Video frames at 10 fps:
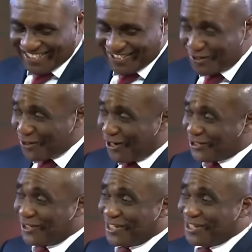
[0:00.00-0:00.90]
So God
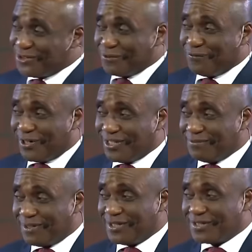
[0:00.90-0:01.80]
is not against you falling,
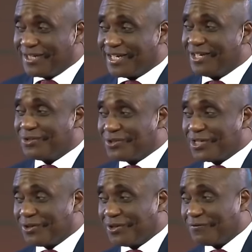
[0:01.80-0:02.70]
but it's against you
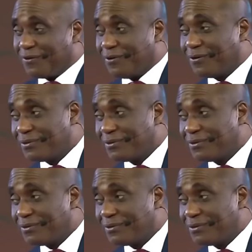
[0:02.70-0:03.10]
staying on the floor.